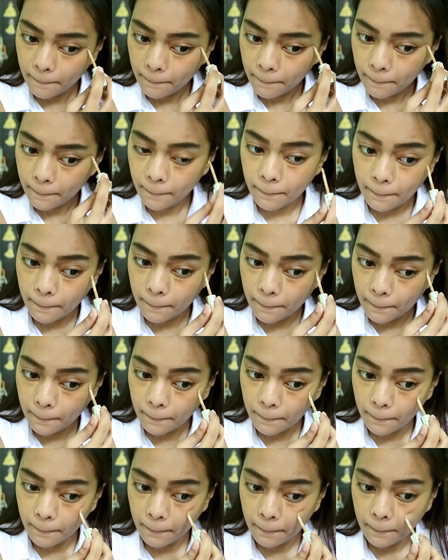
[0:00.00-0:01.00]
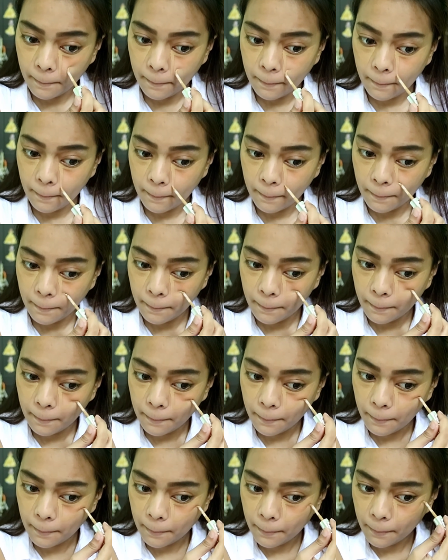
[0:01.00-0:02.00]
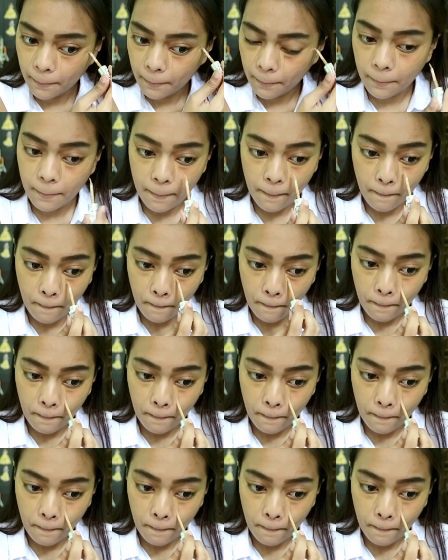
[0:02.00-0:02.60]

[no speech]